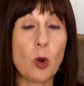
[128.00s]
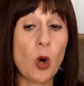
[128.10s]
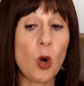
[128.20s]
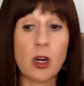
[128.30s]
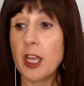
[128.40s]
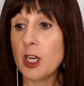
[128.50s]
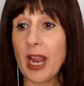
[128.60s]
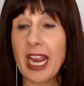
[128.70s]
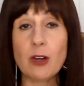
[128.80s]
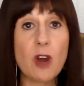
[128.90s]
or,
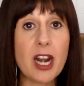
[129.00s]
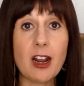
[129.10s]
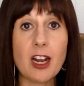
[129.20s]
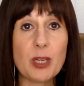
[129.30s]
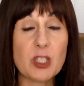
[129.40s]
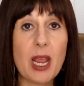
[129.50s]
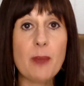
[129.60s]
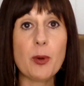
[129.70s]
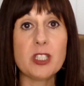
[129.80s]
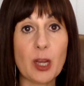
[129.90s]
handwrite it on a piece of
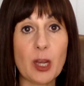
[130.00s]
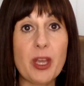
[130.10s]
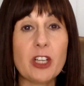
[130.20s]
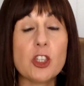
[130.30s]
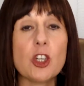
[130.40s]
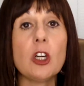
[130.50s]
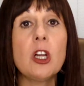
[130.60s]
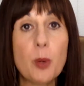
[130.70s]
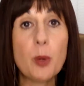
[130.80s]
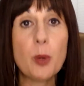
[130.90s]
paper, take a picture,
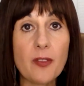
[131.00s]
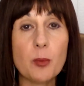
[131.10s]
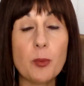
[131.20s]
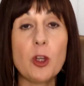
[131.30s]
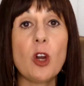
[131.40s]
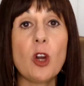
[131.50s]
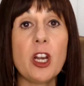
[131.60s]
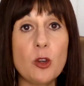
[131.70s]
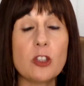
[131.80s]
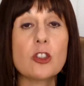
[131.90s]
put it on the computer
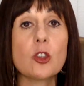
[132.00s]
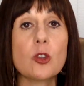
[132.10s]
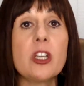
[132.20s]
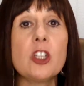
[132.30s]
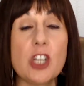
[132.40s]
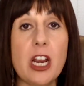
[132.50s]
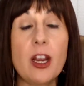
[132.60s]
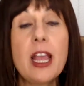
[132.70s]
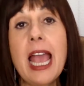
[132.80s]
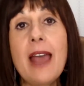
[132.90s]
and you can screen
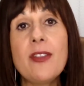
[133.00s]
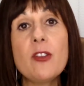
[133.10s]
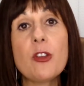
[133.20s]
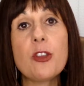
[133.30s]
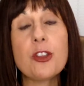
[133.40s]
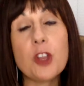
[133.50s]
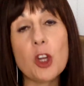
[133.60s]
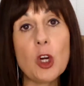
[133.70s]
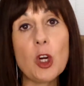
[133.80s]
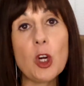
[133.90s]
share. And then the
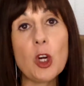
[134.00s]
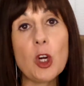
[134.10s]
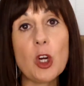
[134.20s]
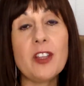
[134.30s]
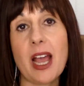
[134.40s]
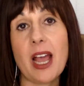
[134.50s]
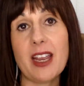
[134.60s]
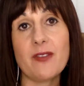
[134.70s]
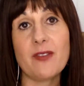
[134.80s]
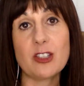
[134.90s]
third, and this is something my
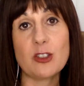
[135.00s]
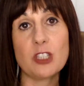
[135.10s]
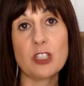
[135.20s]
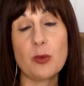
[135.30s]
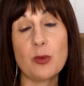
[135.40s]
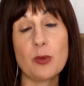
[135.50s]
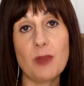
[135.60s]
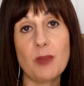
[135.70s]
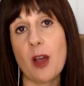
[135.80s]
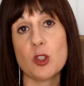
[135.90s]
advisor did with me that
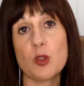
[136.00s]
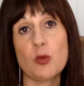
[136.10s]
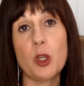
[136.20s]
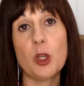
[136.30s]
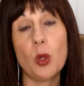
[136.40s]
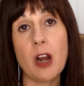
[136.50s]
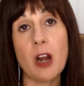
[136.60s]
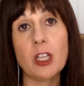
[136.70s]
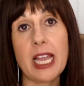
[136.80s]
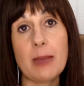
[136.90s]
I thought was really cool in
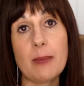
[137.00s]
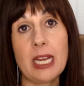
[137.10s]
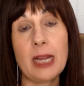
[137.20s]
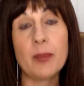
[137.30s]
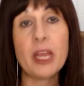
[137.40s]
our client meeting.